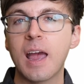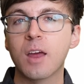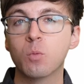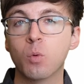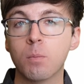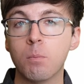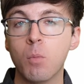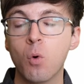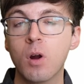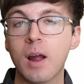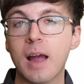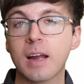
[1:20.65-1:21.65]
and were
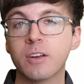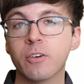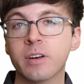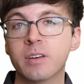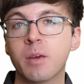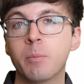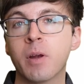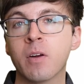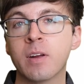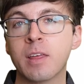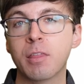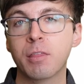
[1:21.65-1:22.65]
more accurate
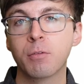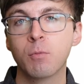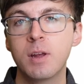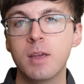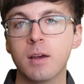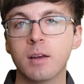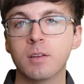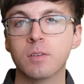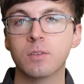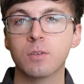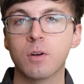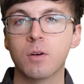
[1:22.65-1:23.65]
comparing 3
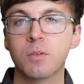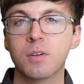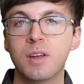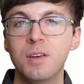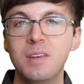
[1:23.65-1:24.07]
against 0.